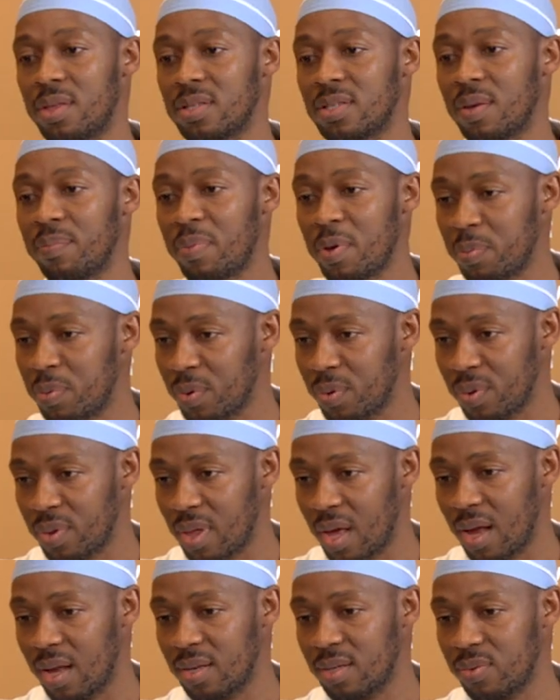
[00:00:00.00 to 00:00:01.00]
uh, there's some people
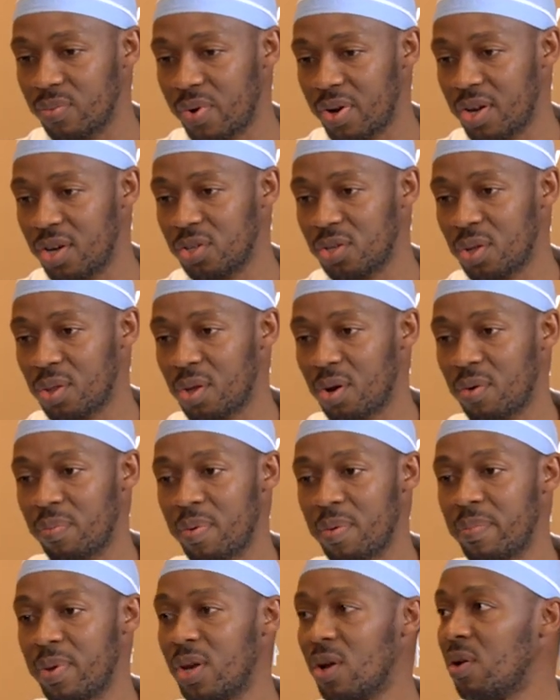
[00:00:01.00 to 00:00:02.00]
that radiation
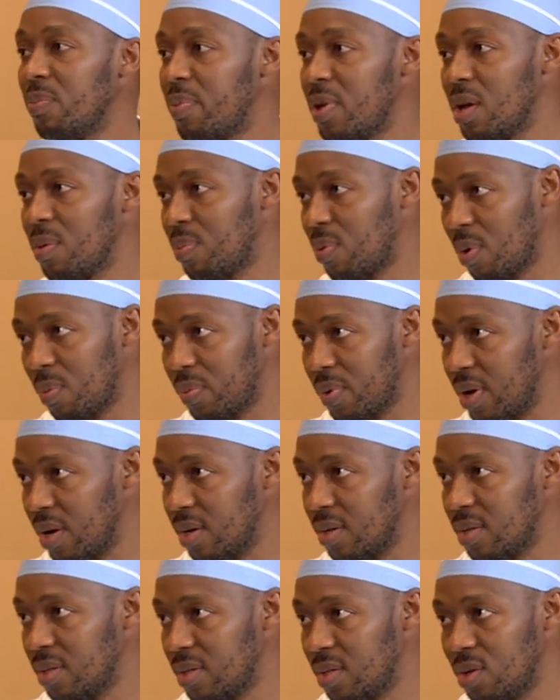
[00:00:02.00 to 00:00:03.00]
therapy may not be
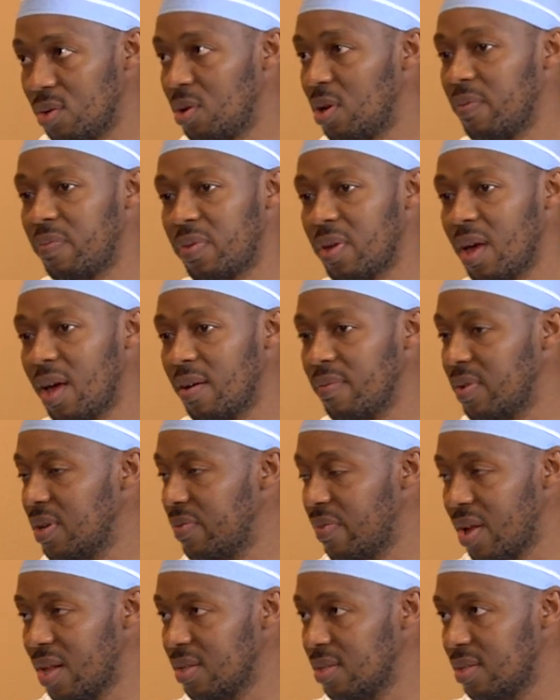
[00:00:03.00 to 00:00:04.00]
appropriate, mm -hmm. you know, if they have
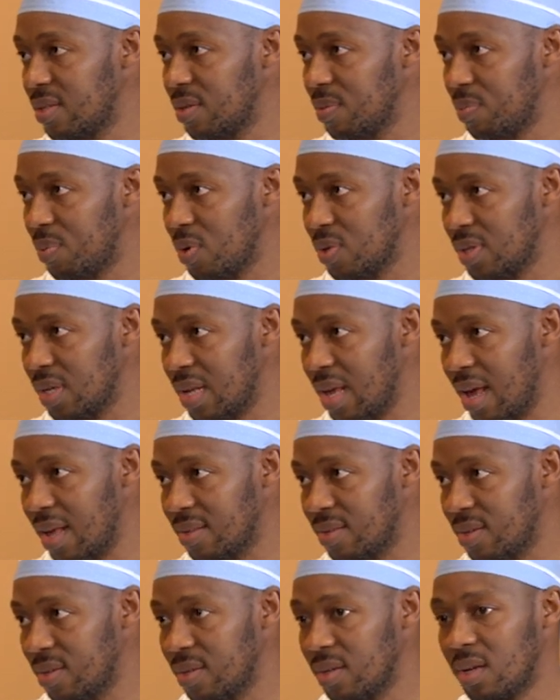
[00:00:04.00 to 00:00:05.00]
advanced prostate
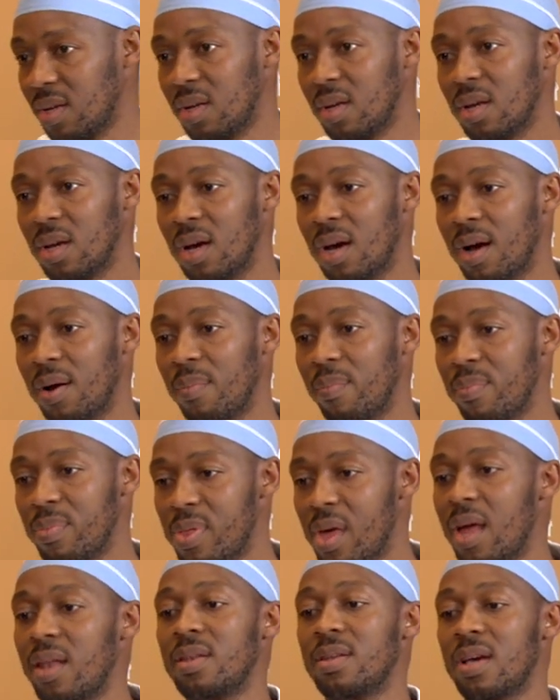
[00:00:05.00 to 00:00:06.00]
cancer. Mm -hmm. um,
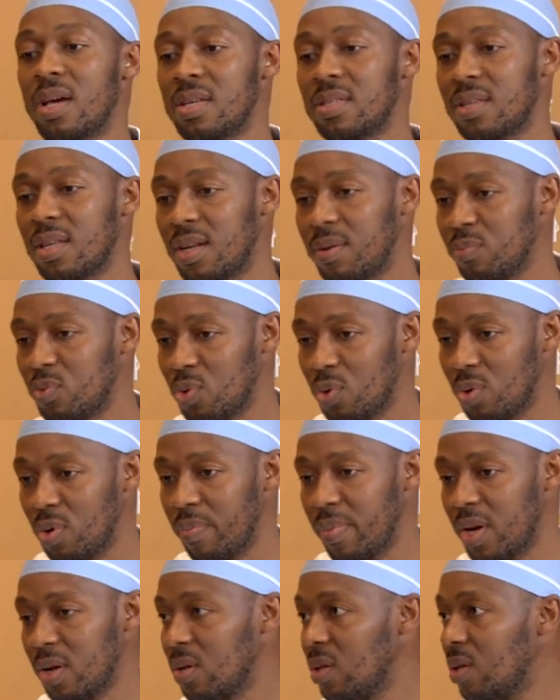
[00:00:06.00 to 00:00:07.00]
then I send them to a
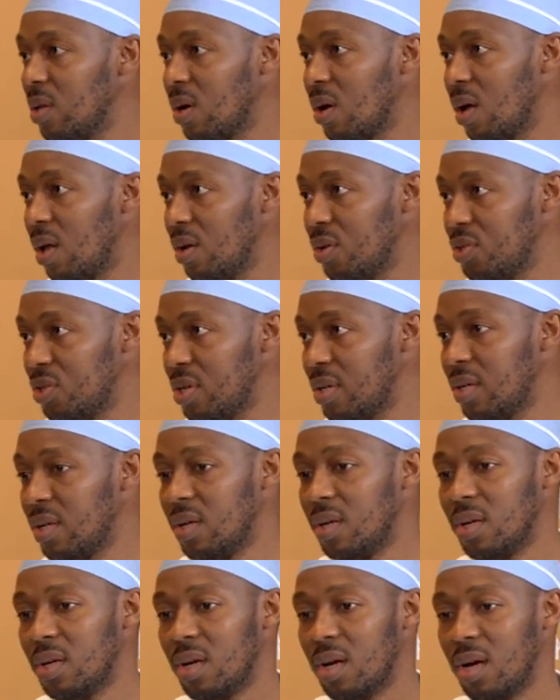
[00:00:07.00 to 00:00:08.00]
medical oncology
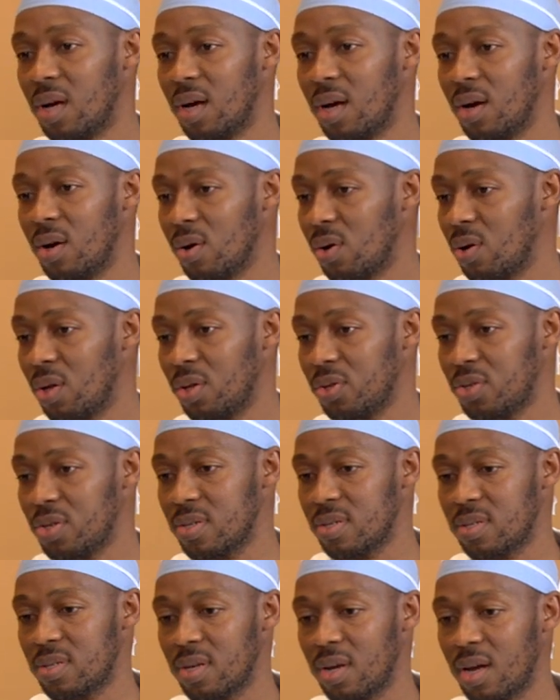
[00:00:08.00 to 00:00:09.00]
mm-hmm. uh,
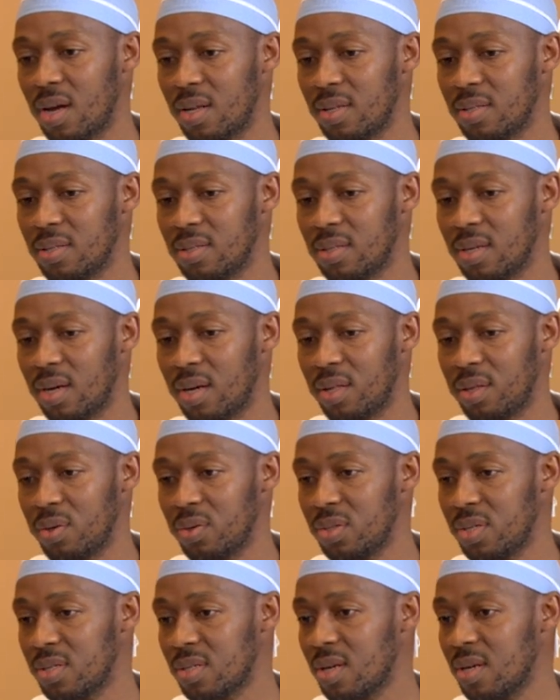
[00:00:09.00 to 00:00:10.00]
oncologist, and uh,
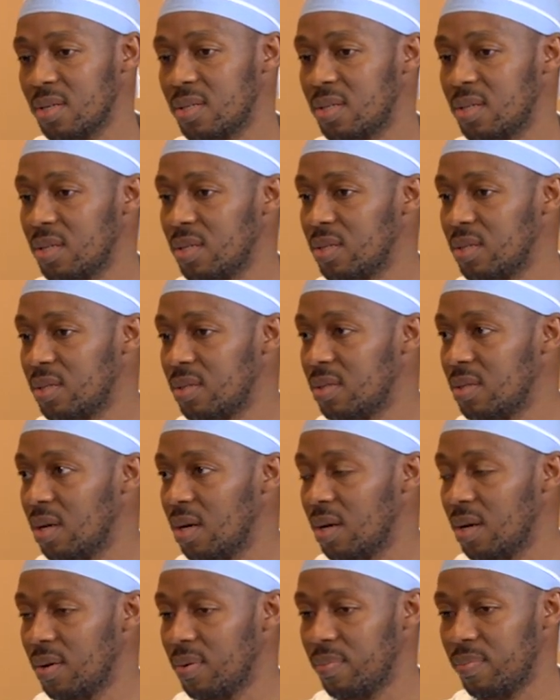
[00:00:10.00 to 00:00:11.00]
they'll discuss the
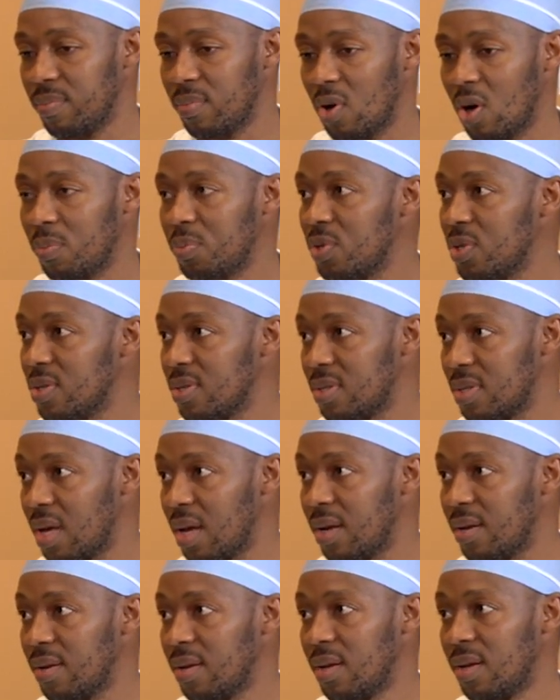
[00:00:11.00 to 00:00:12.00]
um, options
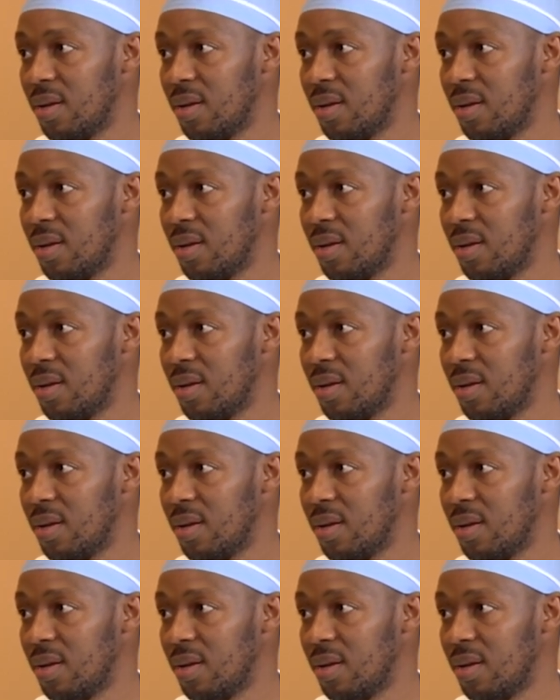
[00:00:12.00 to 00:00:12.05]
then.